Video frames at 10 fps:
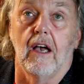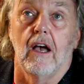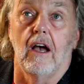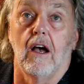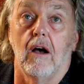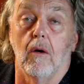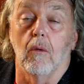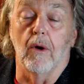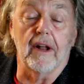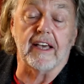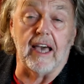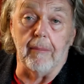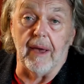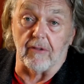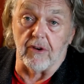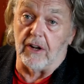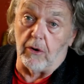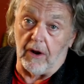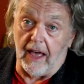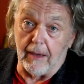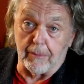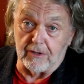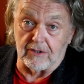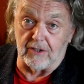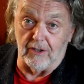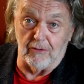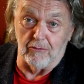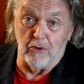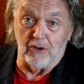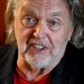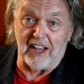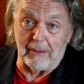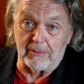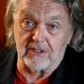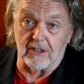Christine. When I came back, really all I had was the raw tapes.